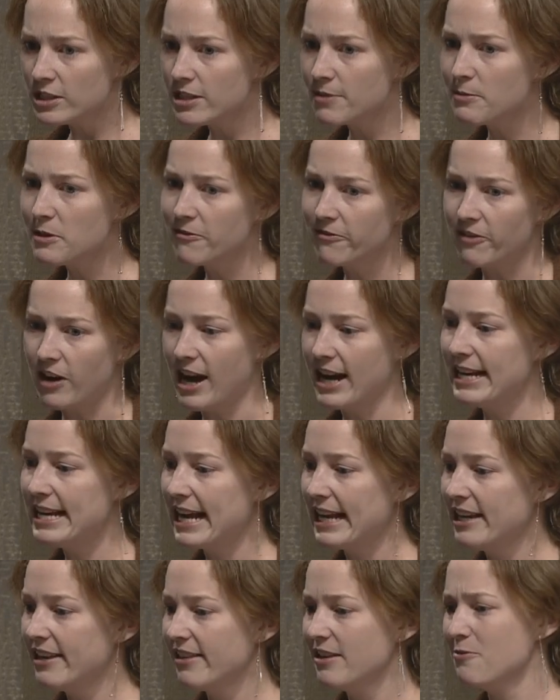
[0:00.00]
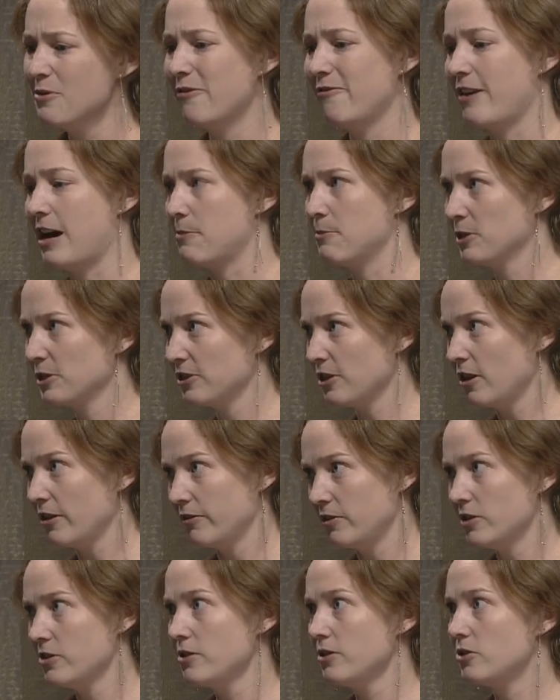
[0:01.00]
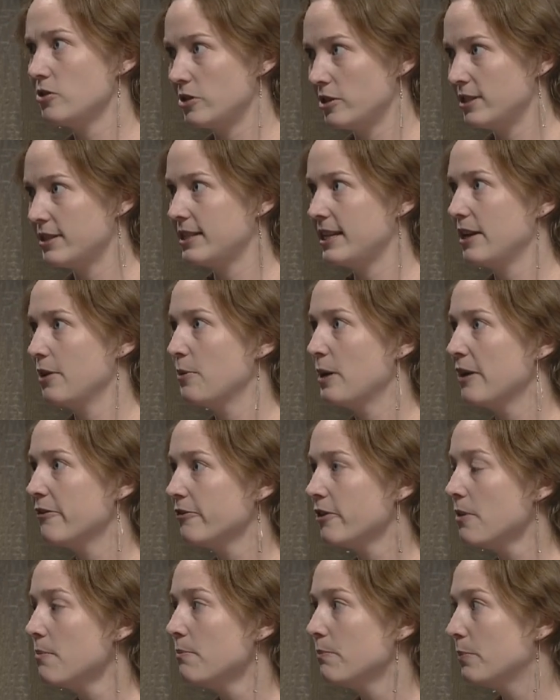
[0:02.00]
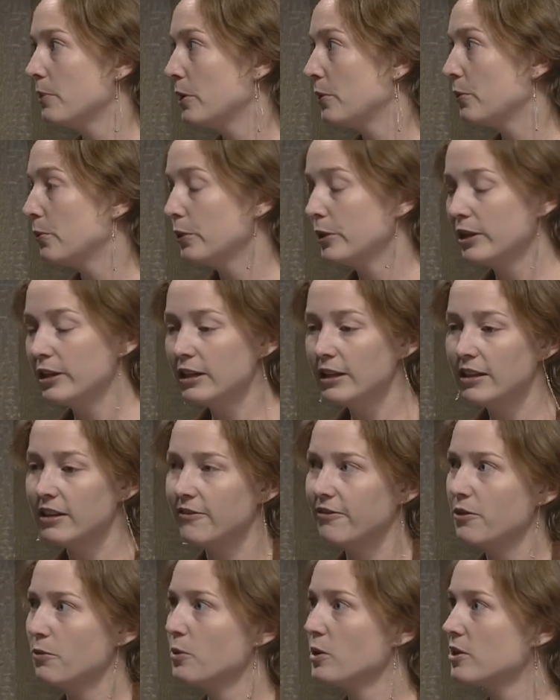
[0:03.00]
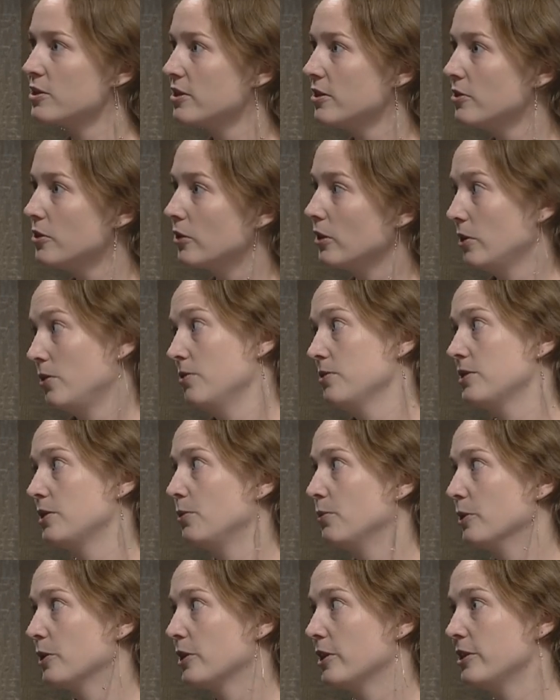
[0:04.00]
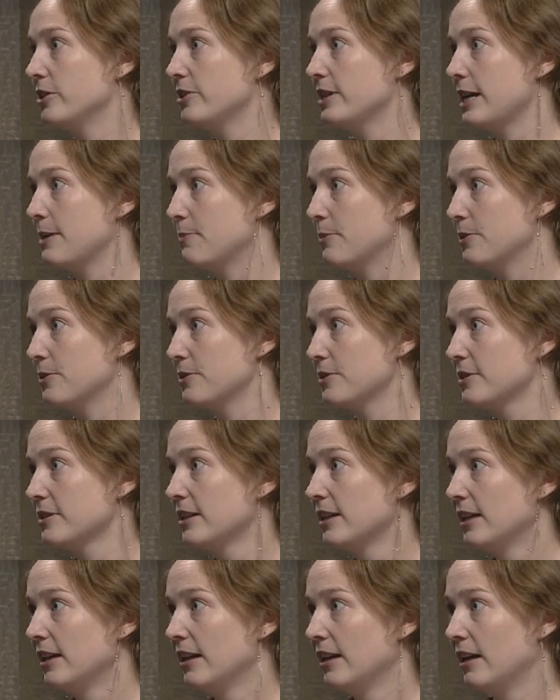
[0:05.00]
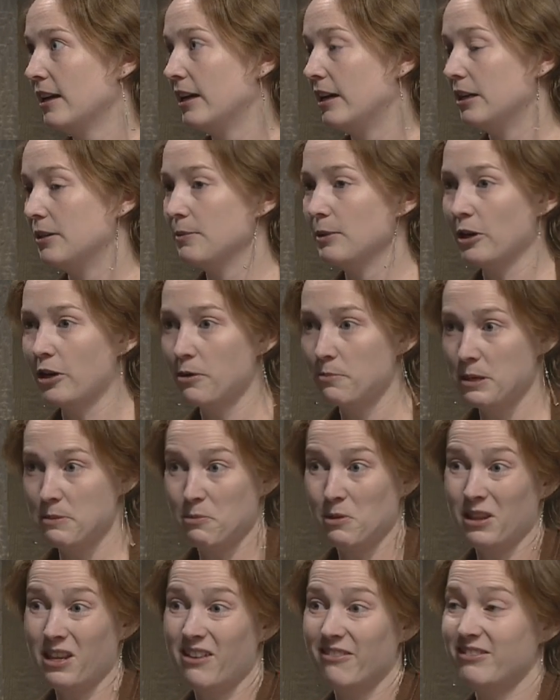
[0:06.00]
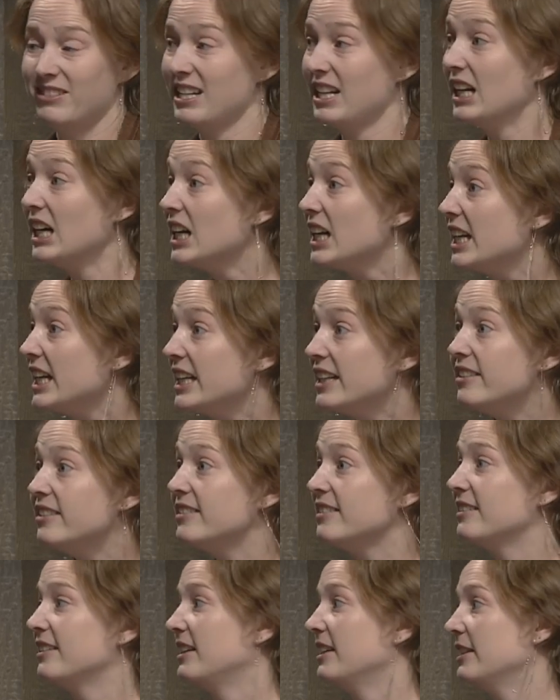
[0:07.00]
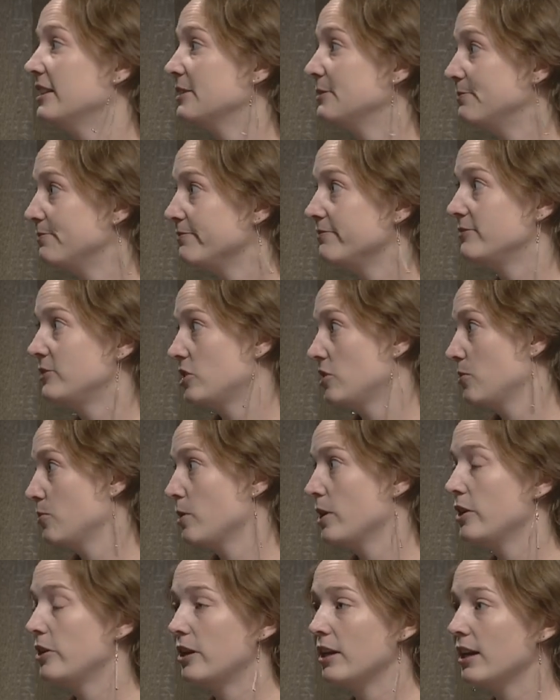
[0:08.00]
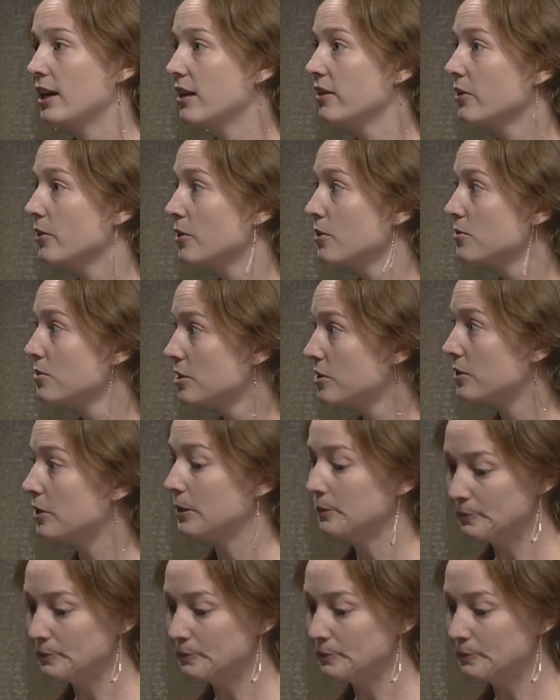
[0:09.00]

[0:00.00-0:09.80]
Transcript: of them are fine. Anything with fabric softeners you should stay away from. But really, if it works on your clothes, it'll work on your diapers. Um, a lot of people love Tide. Um, yeah. just what you can get in the grocery store.